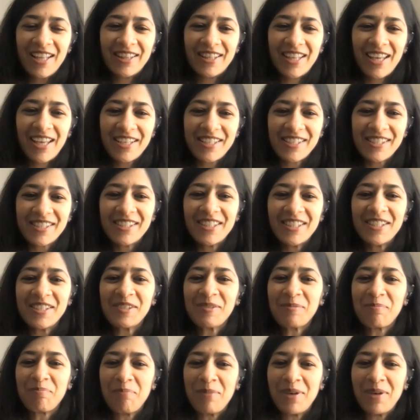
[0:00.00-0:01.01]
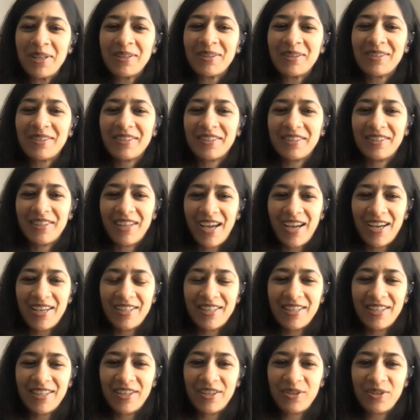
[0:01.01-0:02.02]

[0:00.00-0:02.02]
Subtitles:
there is this myth that